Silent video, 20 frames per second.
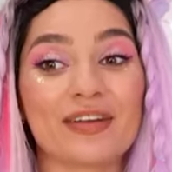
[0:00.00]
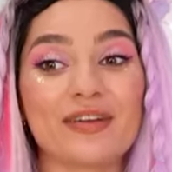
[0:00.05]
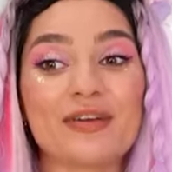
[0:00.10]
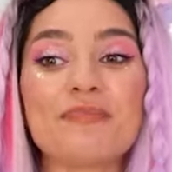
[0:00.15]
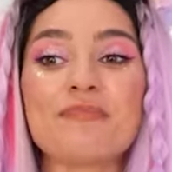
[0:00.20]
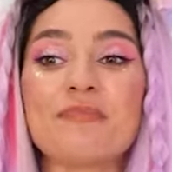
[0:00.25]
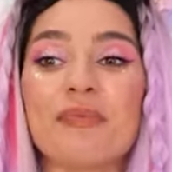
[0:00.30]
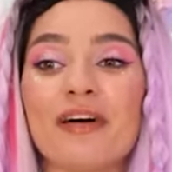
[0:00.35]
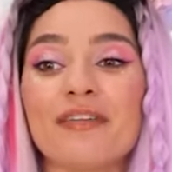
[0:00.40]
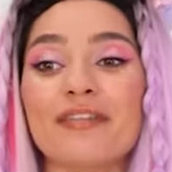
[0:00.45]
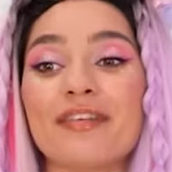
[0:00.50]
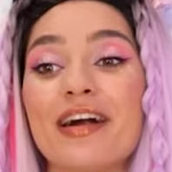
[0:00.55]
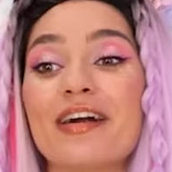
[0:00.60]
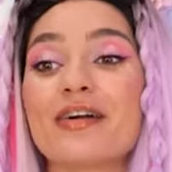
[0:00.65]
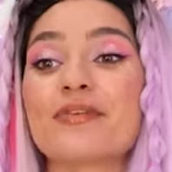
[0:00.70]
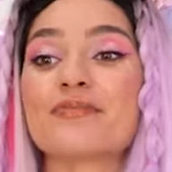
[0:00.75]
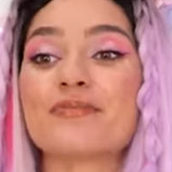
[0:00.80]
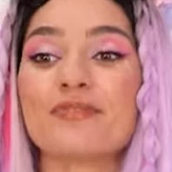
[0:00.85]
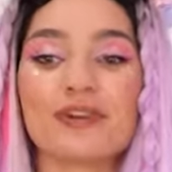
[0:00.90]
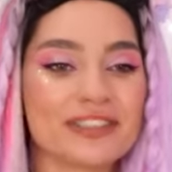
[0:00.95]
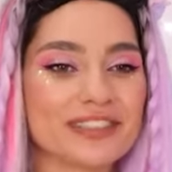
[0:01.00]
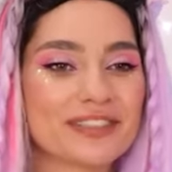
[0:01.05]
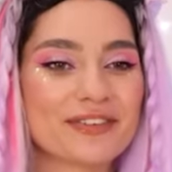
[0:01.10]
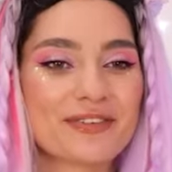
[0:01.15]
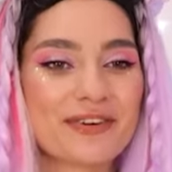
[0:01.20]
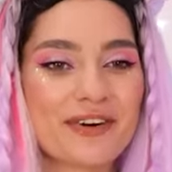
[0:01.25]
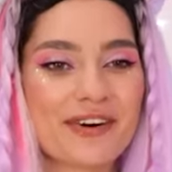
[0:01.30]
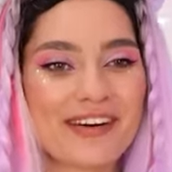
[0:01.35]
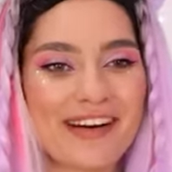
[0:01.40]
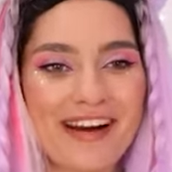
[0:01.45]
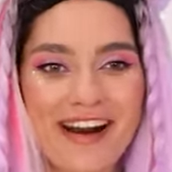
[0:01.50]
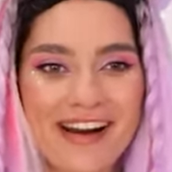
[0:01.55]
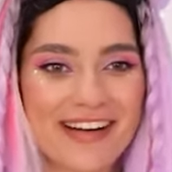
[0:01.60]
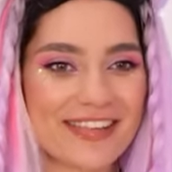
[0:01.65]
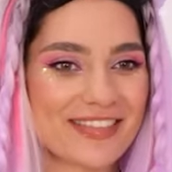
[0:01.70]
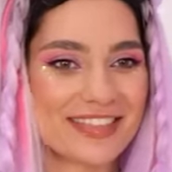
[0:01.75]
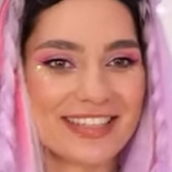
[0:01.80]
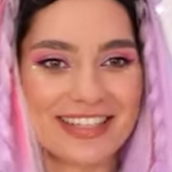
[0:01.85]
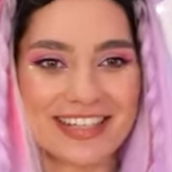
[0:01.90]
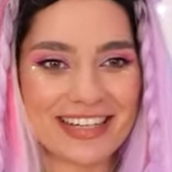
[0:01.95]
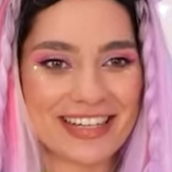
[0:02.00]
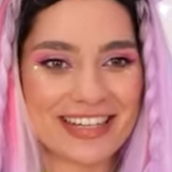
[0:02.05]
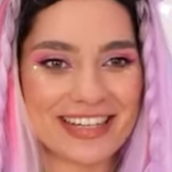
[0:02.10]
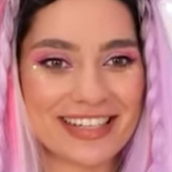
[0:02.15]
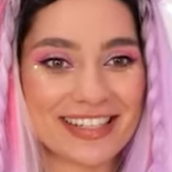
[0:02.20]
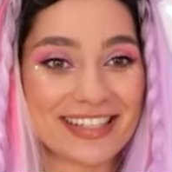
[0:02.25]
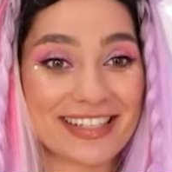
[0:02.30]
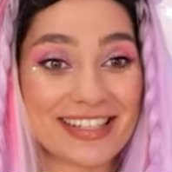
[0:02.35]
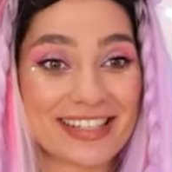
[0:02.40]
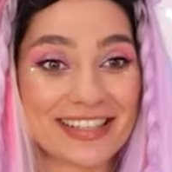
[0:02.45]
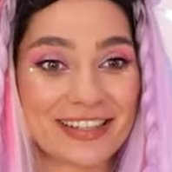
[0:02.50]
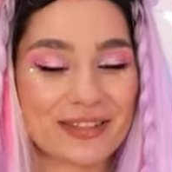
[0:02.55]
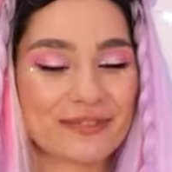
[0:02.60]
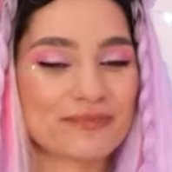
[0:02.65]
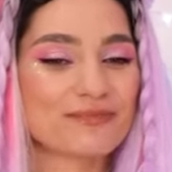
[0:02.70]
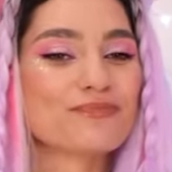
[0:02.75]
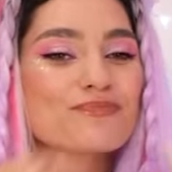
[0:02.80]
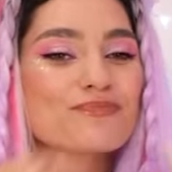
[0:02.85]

You both are wonderful artists.